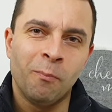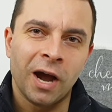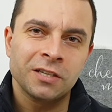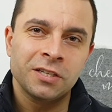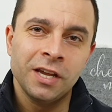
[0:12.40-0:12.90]

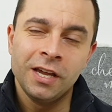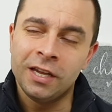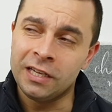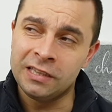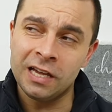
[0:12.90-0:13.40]
Max.
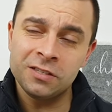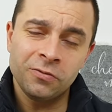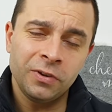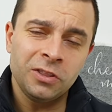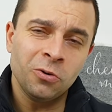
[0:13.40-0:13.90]
It
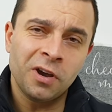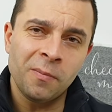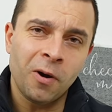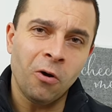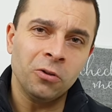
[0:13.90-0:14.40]
doesn't fit your
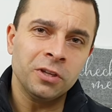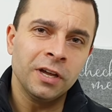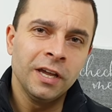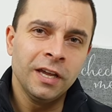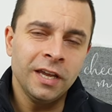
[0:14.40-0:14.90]
cup
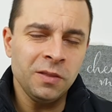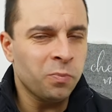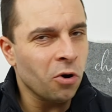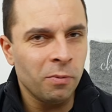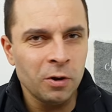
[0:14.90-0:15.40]
holder, it
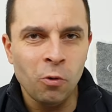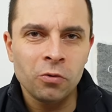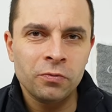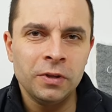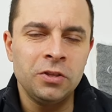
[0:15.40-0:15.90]
probably
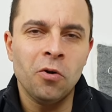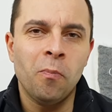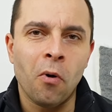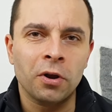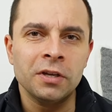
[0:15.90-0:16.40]
won't fit your
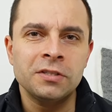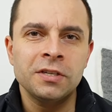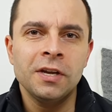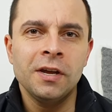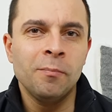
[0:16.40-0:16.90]
pockets,